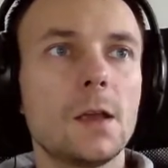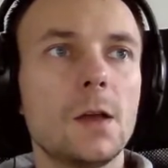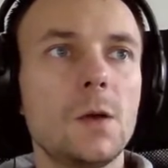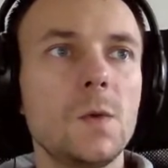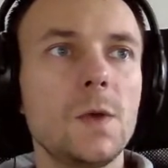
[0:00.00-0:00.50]

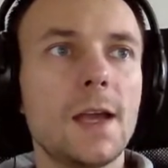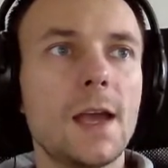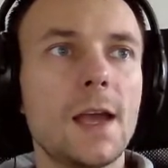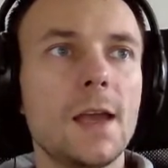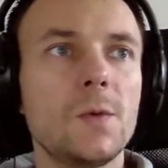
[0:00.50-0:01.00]

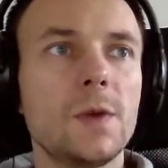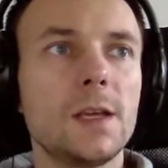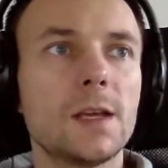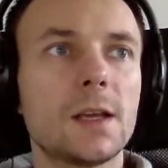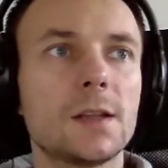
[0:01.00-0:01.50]
Okay, we
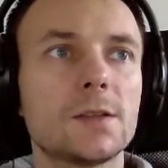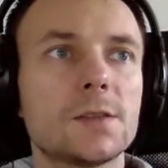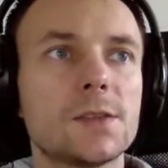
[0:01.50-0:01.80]
can